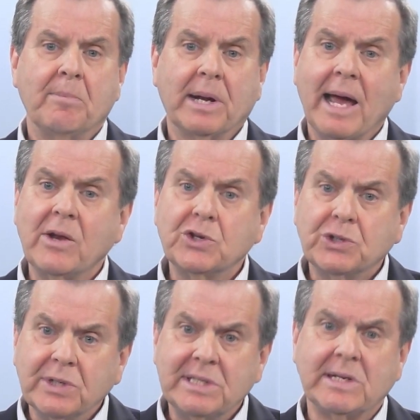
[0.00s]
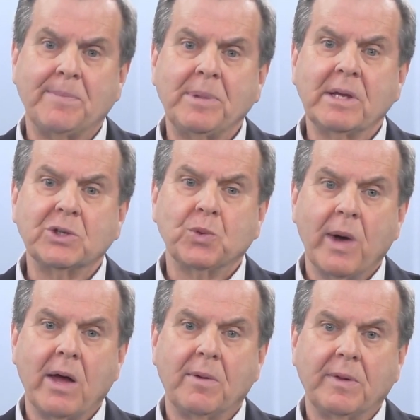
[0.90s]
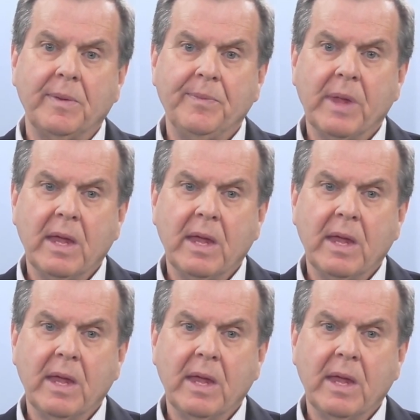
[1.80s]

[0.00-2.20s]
But I understood something as well.